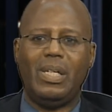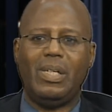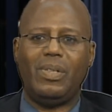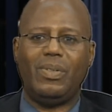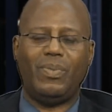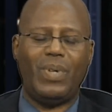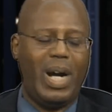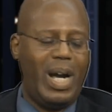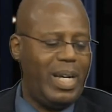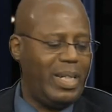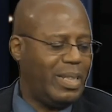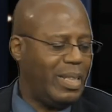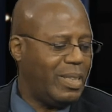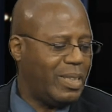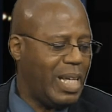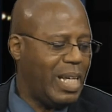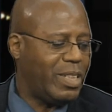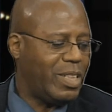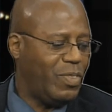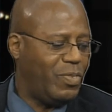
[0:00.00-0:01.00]
Wyatt,
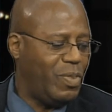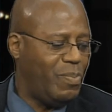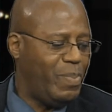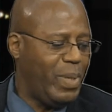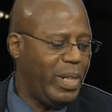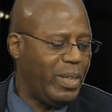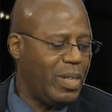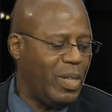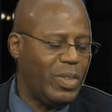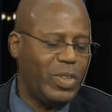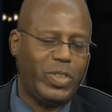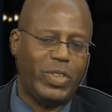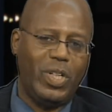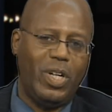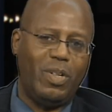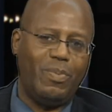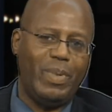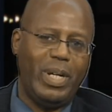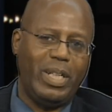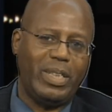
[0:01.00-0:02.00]
thank you for being on the
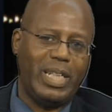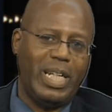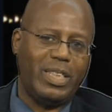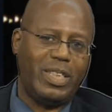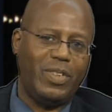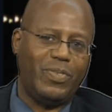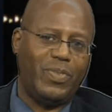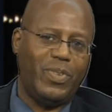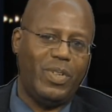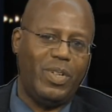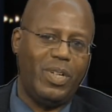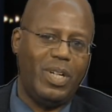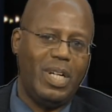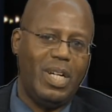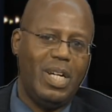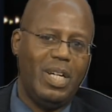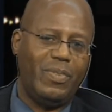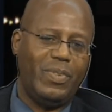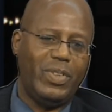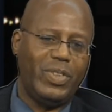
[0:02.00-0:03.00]
show, man. Thank you for
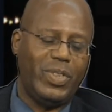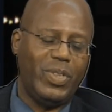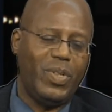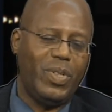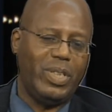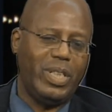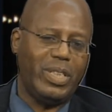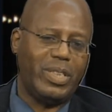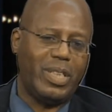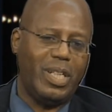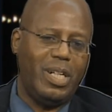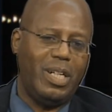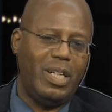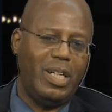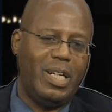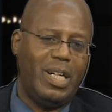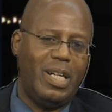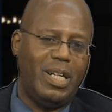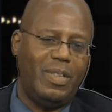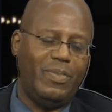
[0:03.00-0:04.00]
doing this
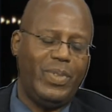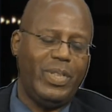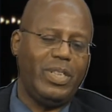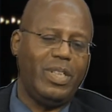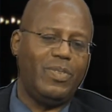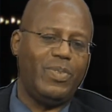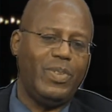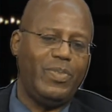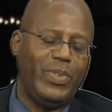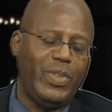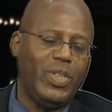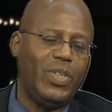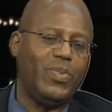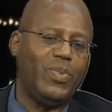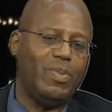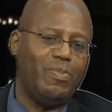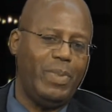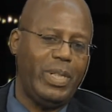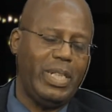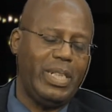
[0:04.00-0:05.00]
video review
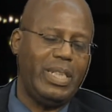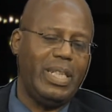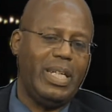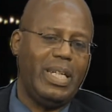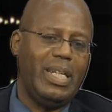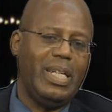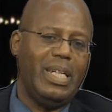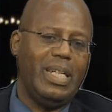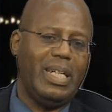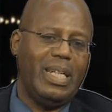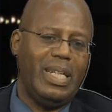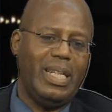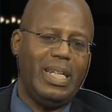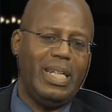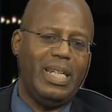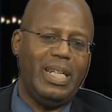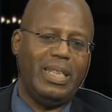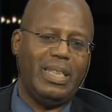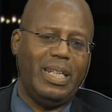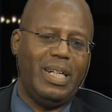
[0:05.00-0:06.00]
with me,
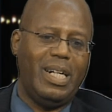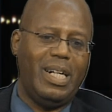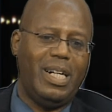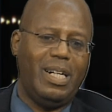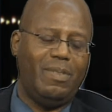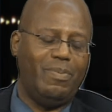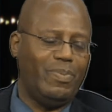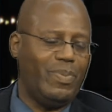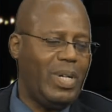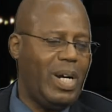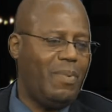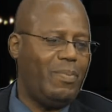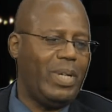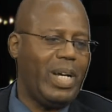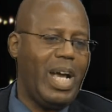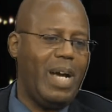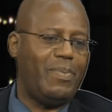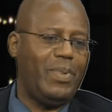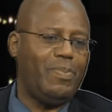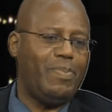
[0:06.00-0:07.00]
and I'm gonna
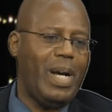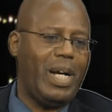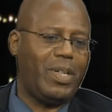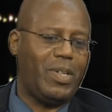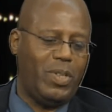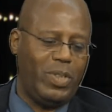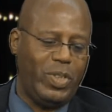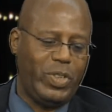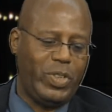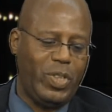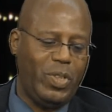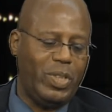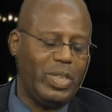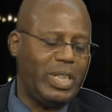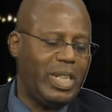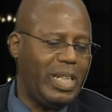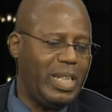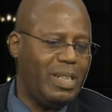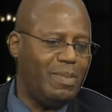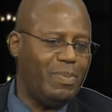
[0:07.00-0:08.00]
have you back on the show
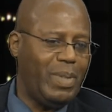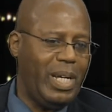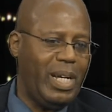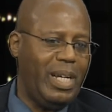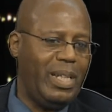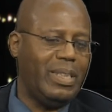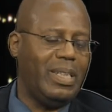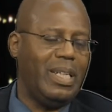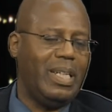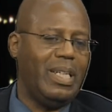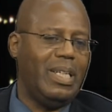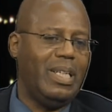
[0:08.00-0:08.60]
again, man,